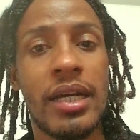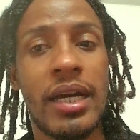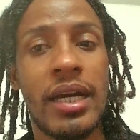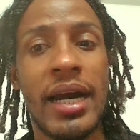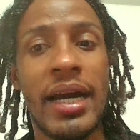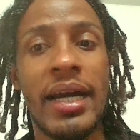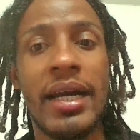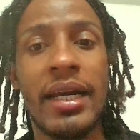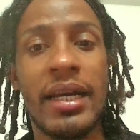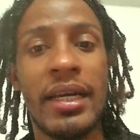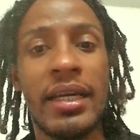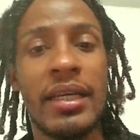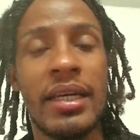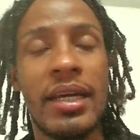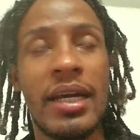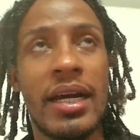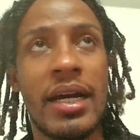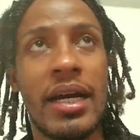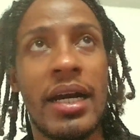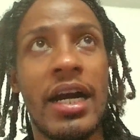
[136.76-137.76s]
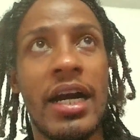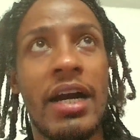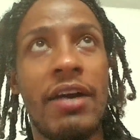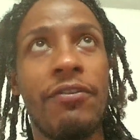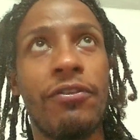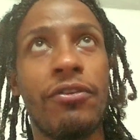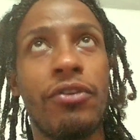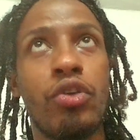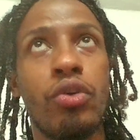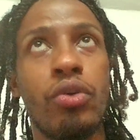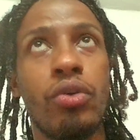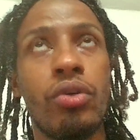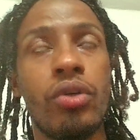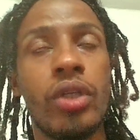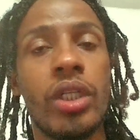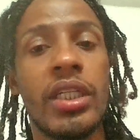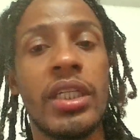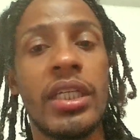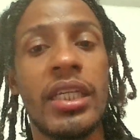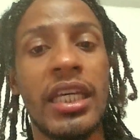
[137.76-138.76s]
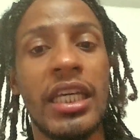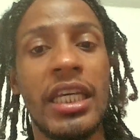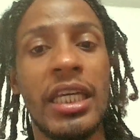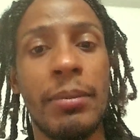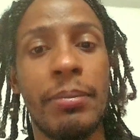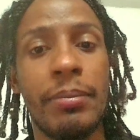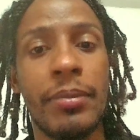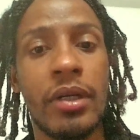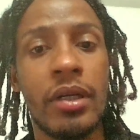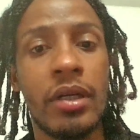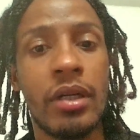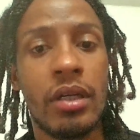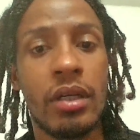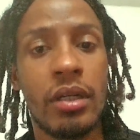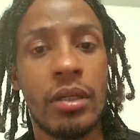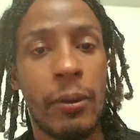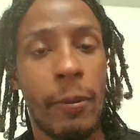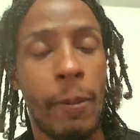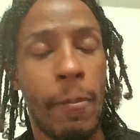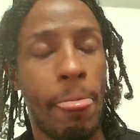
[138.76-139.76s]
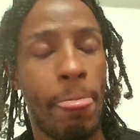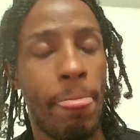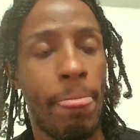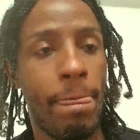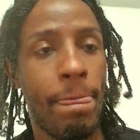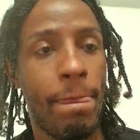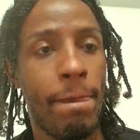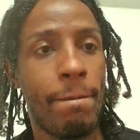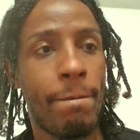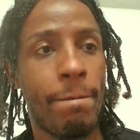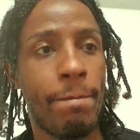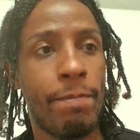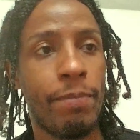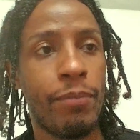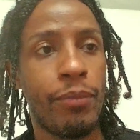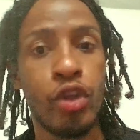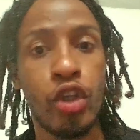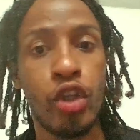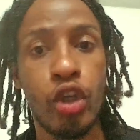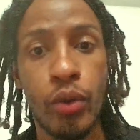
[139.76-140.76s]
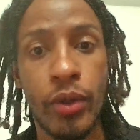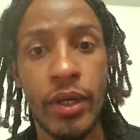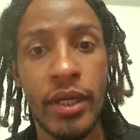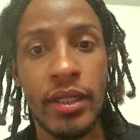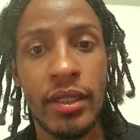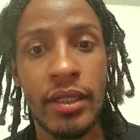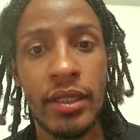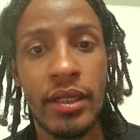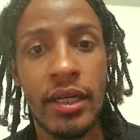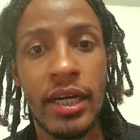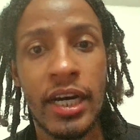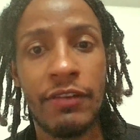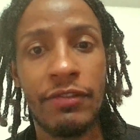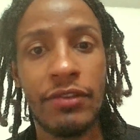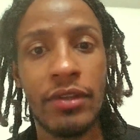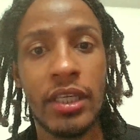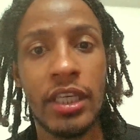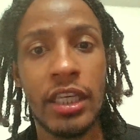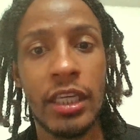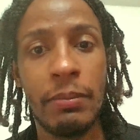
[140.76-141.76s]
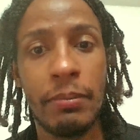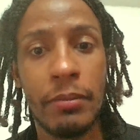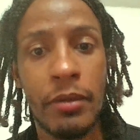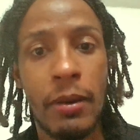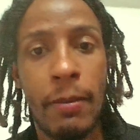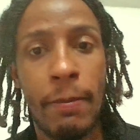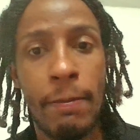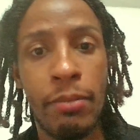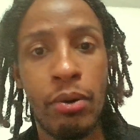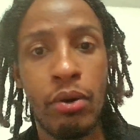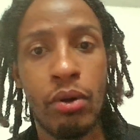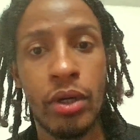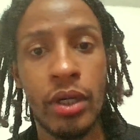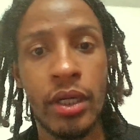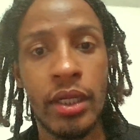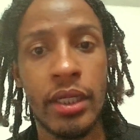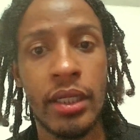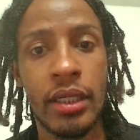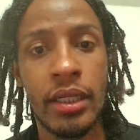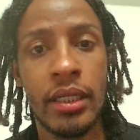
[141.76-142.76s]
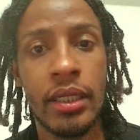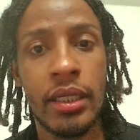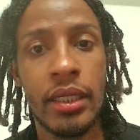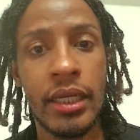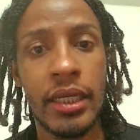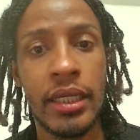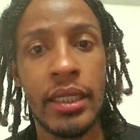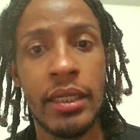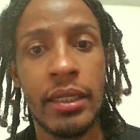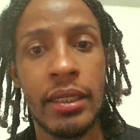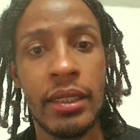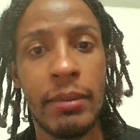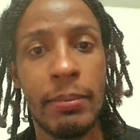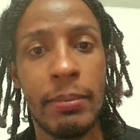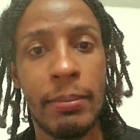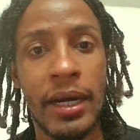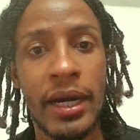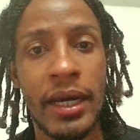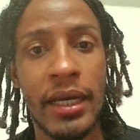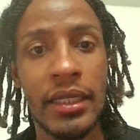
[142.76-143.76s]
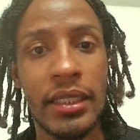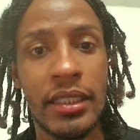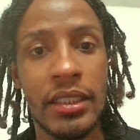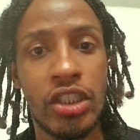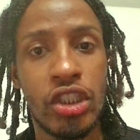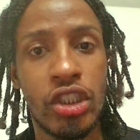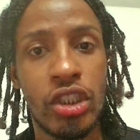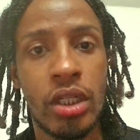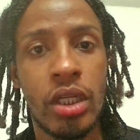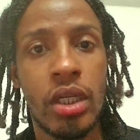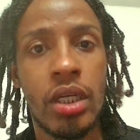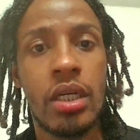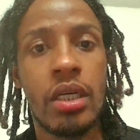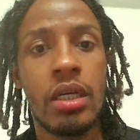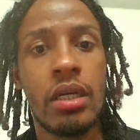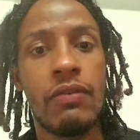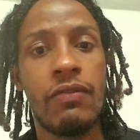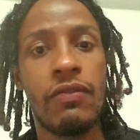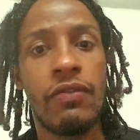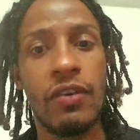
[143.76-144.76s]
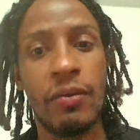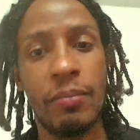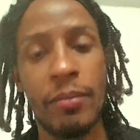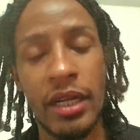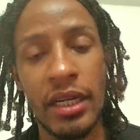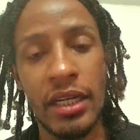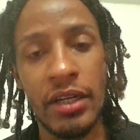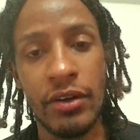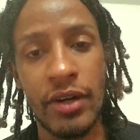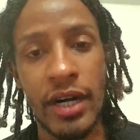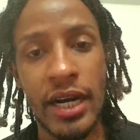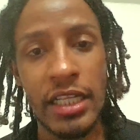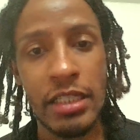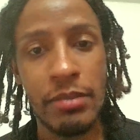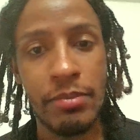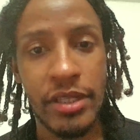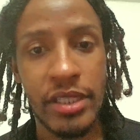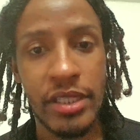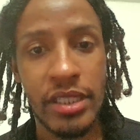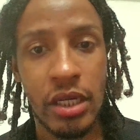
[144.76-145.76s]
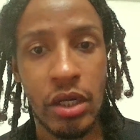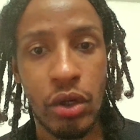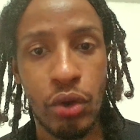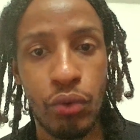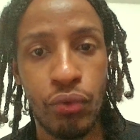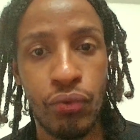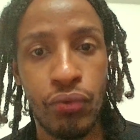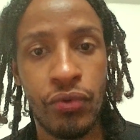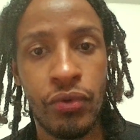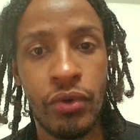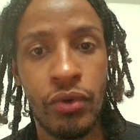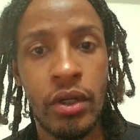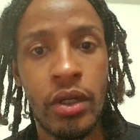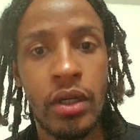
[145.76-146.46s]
I have to keep I have to keep putting in the mileage, familiarize myself,